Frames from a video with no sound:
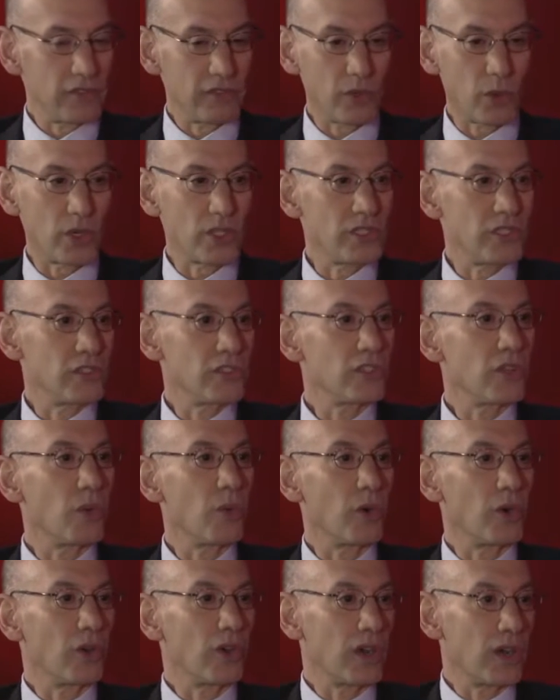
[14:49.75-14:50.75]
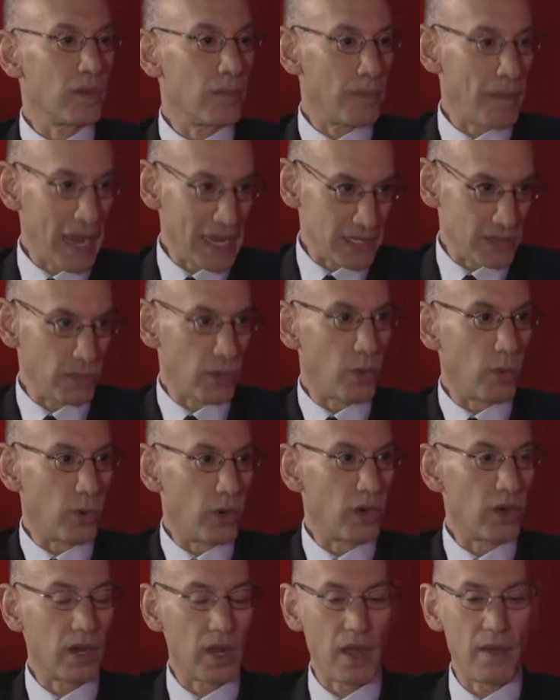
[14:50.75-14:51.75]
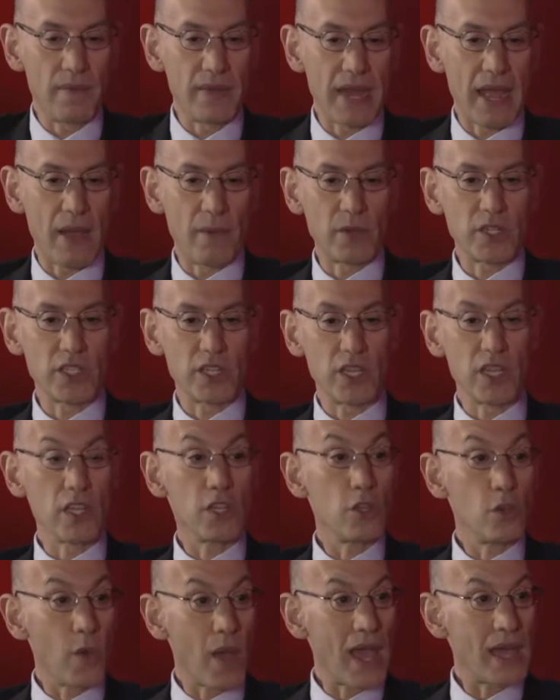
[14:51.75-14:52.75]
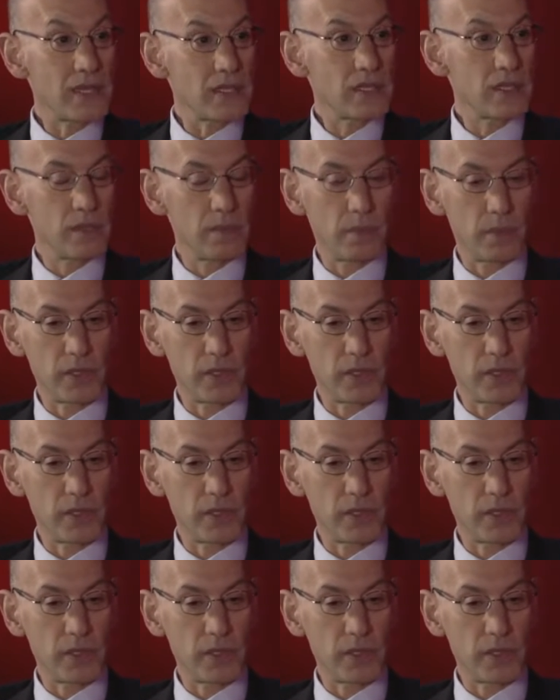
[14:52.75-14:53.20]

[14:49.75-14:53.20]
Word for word: Of course, there's the World Basketball World Cup now, which the U.S.